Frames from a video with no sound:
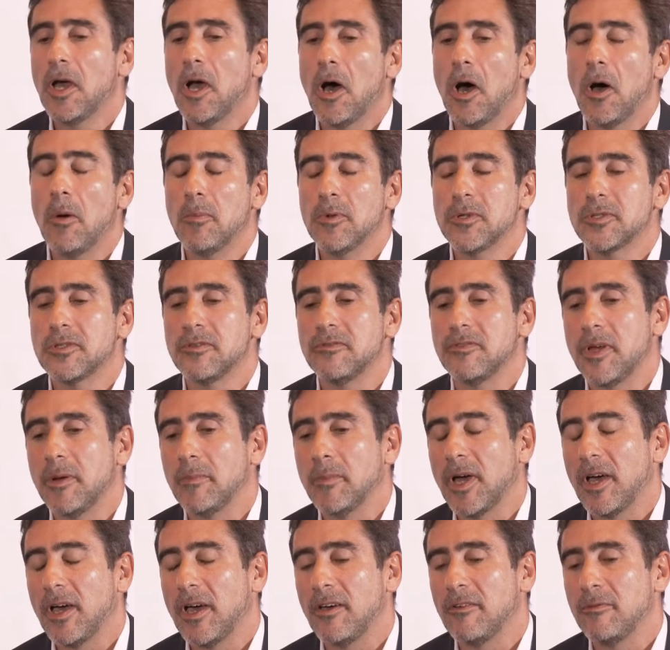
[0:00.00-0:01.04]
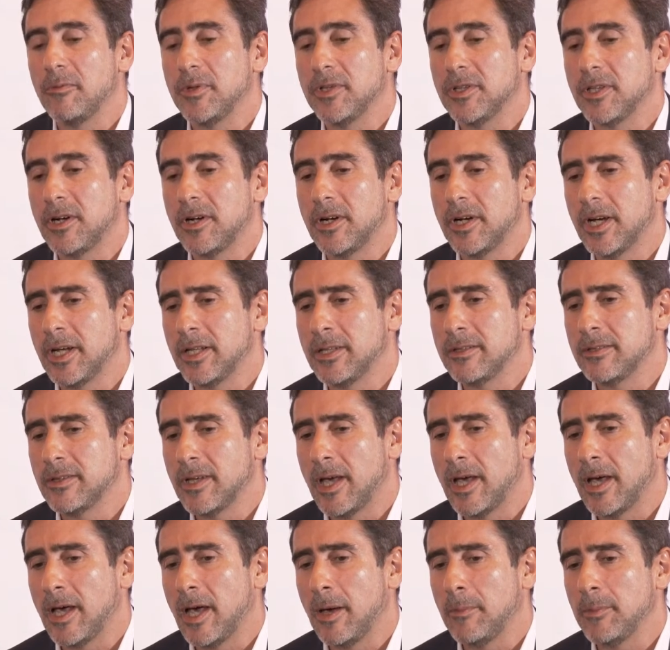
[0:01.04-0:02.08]
almost of them I've been there. And
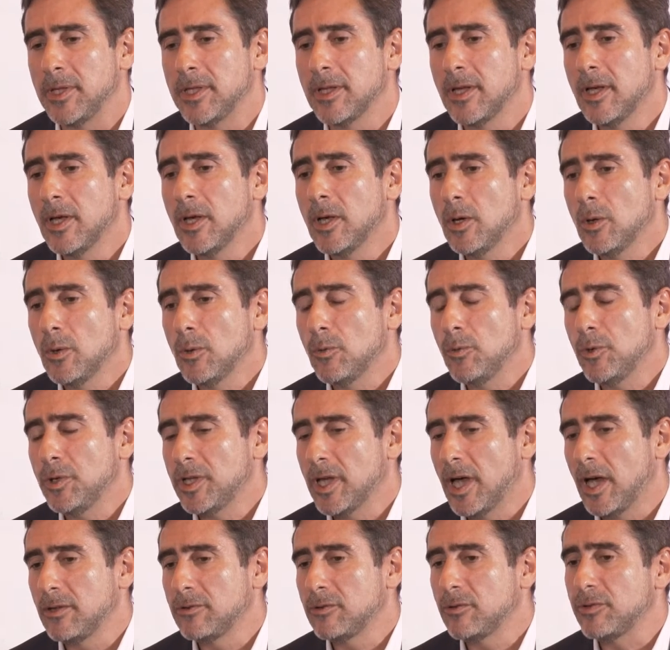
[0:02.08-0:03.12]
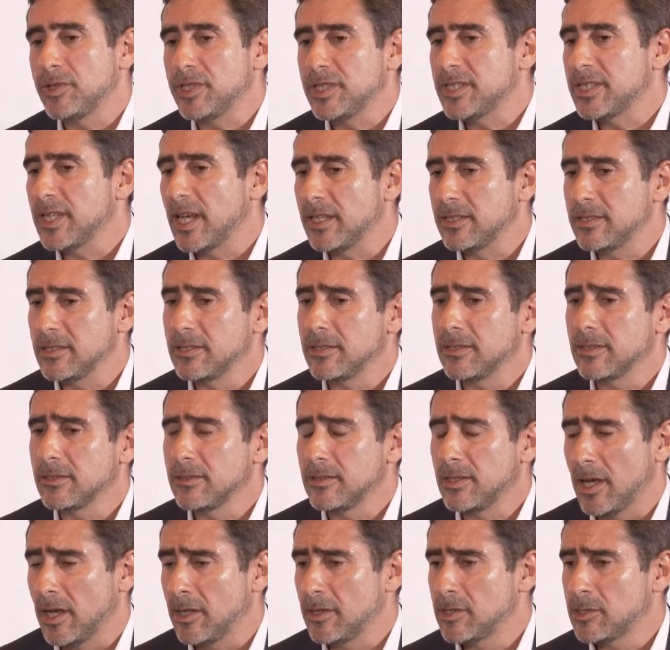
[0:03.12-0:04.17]
I mean, without criticizing
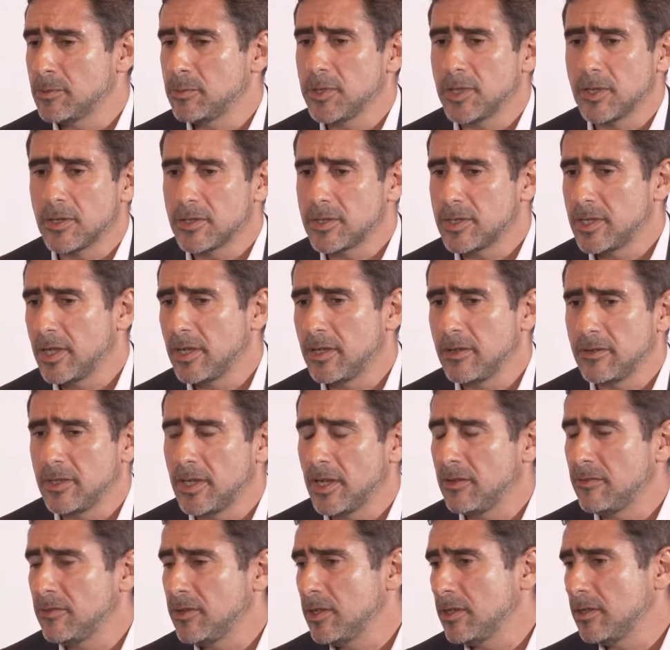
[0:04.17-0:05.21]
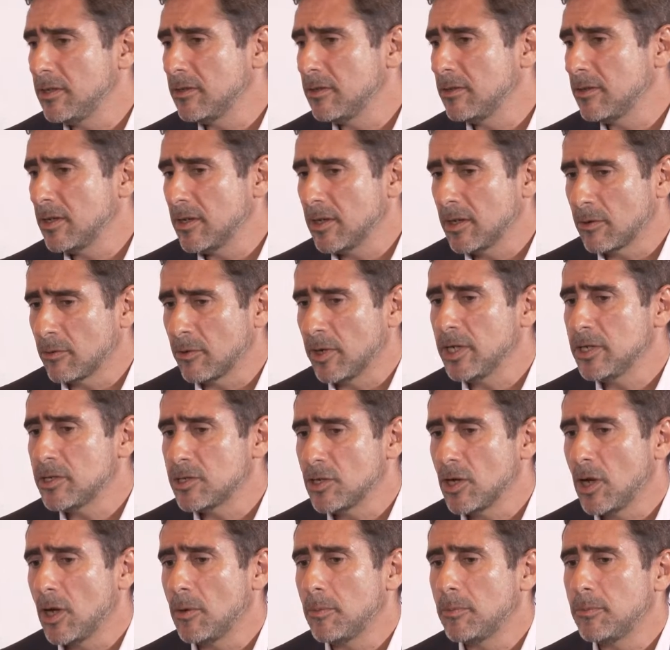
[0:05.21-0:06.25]
the others, because they did a great
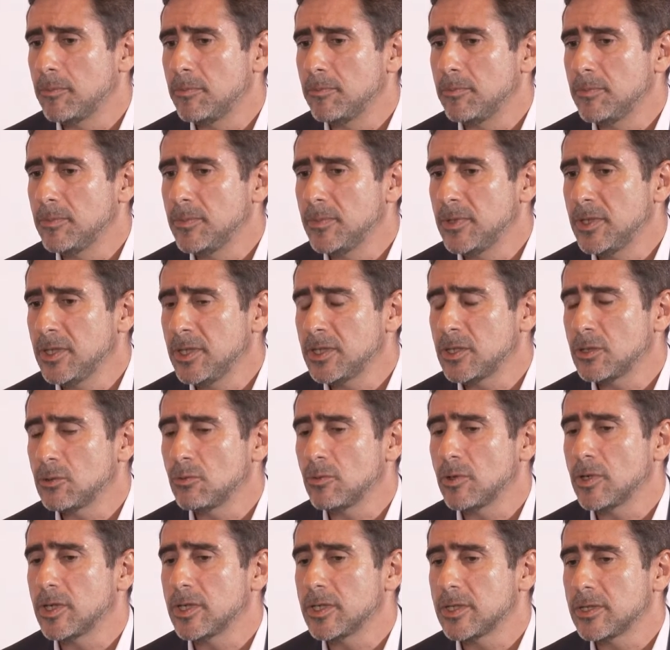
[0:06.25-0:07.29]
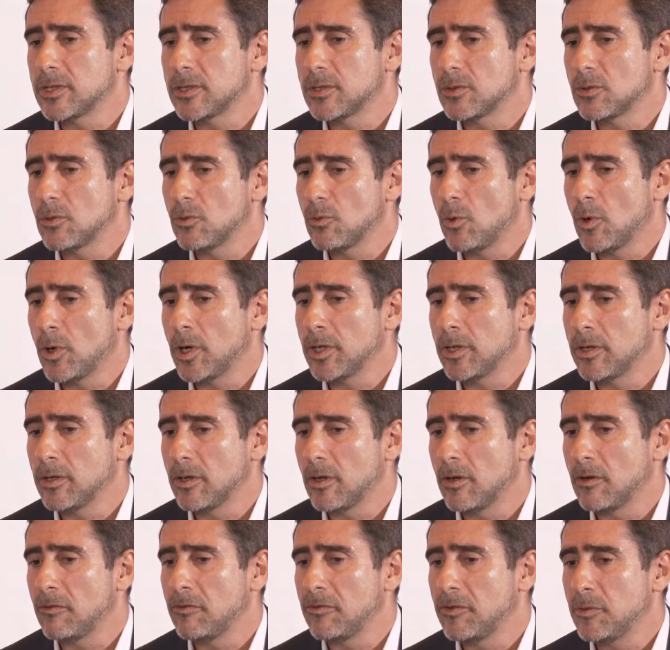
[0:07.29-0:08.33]
job, this was one
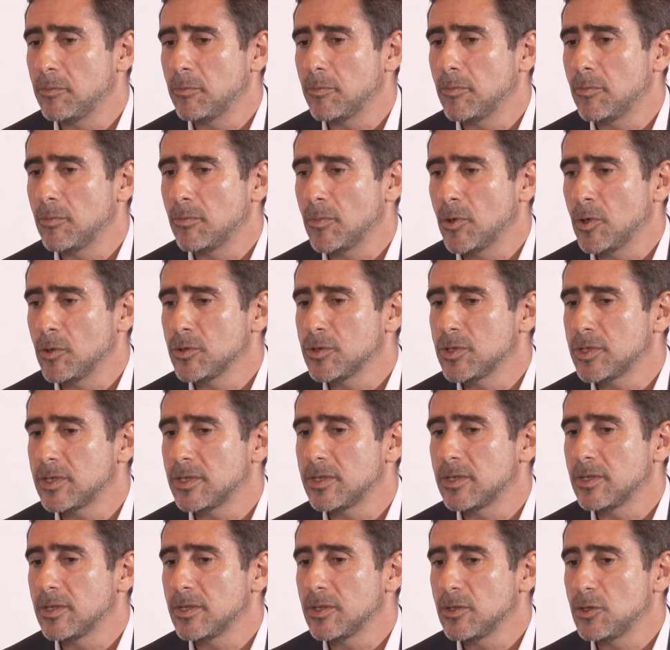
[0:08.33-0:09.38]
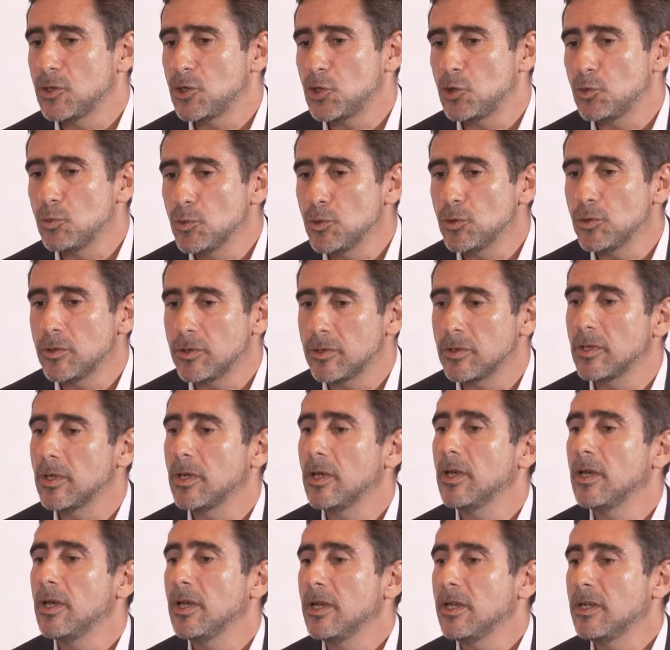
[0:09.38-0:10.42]
of the most smooth
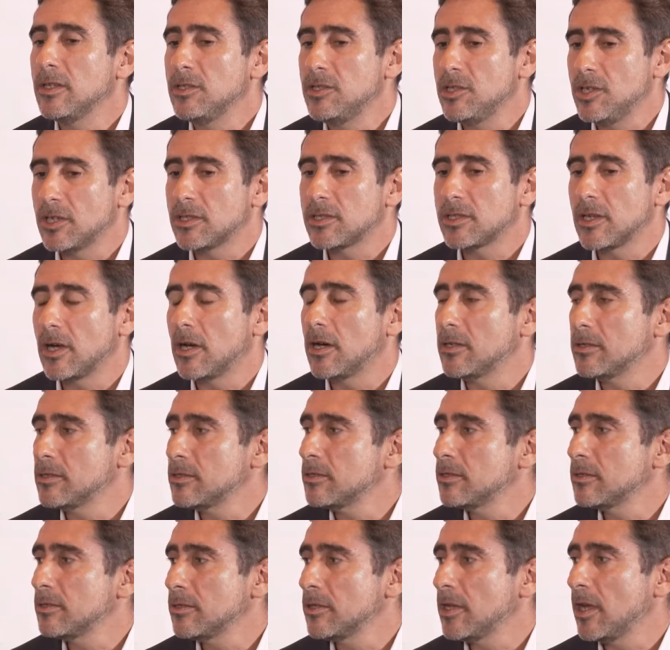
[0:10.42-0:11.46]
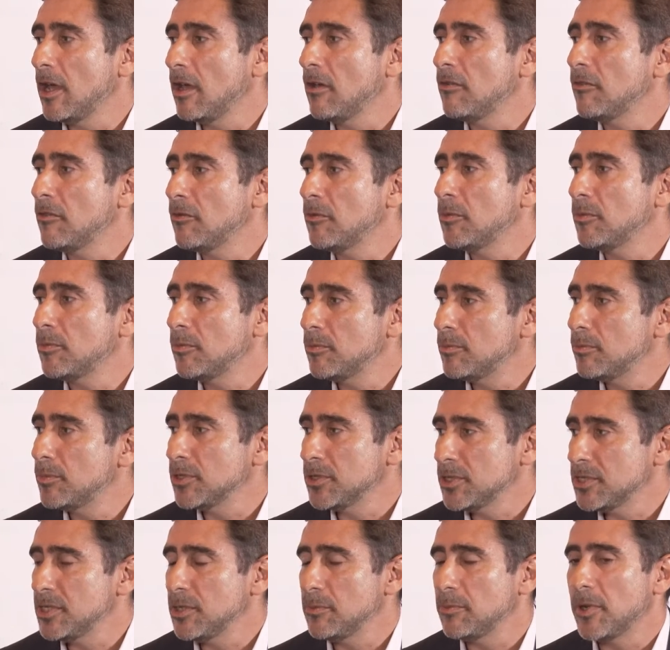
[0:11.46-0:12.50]
GSRs that I ever
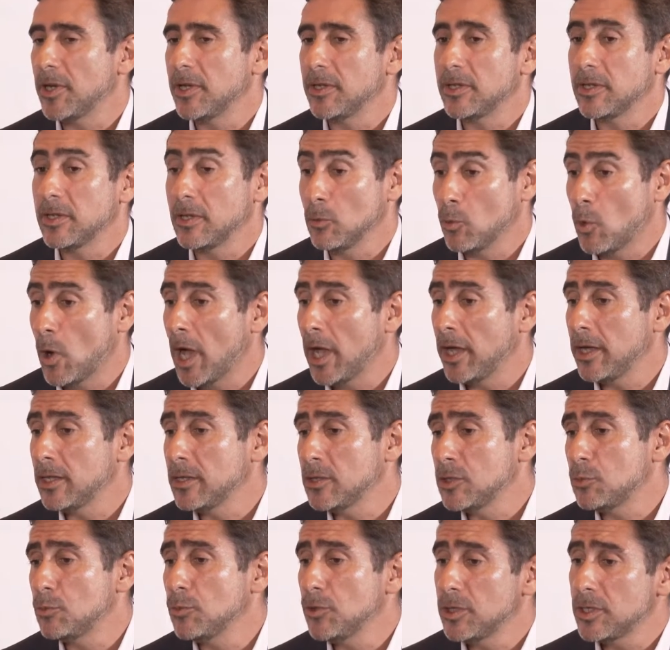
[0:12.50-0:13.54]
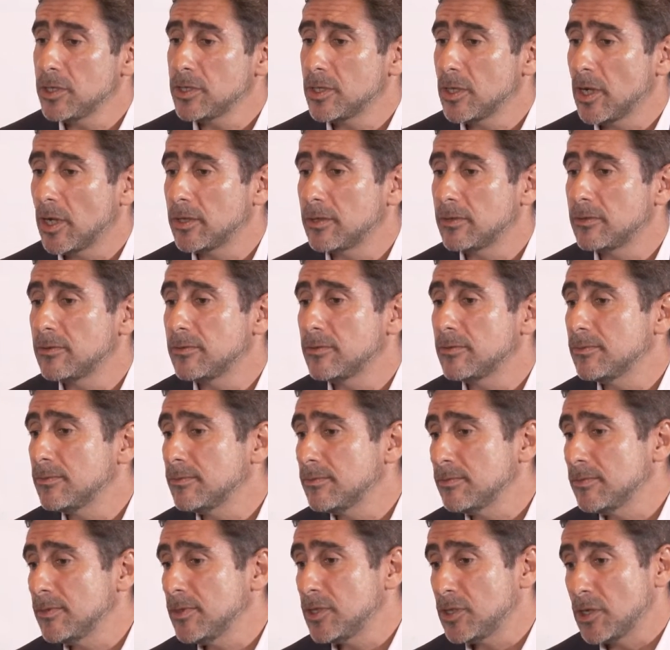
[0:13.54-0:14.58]
participated. And why? And smooth is not,
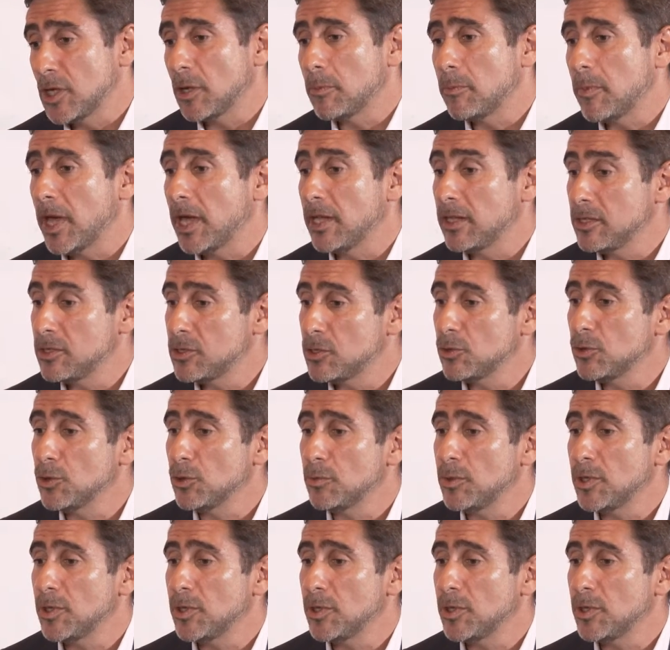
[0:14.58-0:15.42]
it's not bad, it's good,